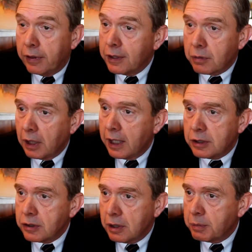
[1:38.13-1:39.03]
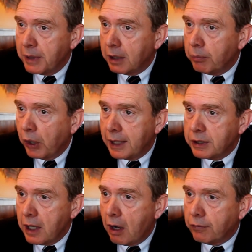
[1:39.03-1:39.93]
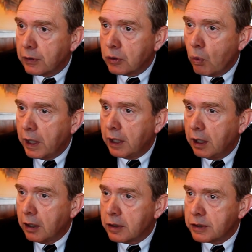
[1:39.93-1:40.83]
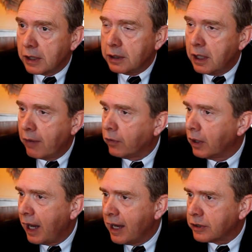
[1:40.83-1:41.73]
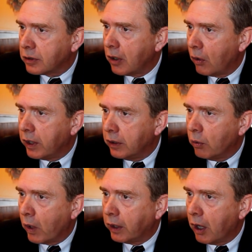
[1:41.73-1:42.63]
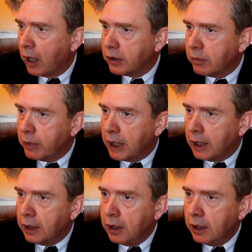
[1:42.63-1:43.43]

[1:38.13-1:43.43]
This relationship's been in place now for 20 years and never has grown into what it ought to be.